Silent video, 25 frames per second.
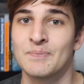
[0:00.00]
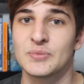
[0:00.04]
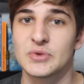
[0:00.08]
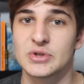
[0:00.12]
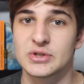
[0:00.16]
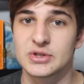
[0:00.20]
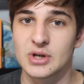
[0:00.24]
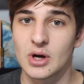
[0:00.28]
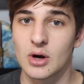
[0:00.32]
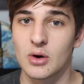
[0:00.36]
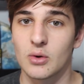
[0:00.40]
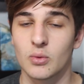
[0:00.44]

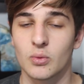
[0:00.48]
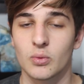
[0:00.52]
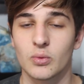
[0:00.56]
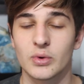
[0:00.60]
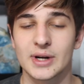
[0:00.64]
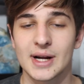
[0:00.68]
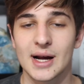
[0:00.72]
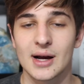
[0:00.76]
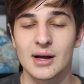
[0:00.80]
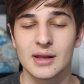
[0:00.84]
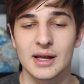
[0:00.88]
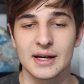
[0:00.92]
So
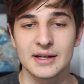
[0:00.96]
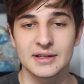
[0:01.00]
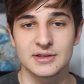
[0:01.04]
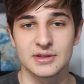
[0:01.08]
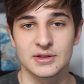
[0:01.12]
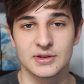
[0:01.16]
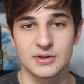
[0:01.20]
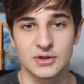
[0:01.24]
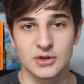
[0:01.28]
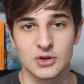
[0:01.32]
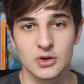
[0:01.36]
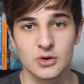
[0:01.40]
what I like to
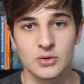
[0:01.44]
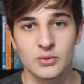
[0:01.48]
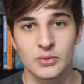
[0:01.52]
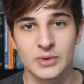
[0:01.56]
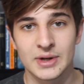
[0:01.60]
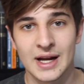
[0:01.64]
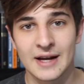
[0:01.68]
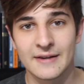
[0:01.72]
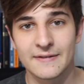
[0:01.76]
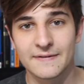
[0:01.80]
do when I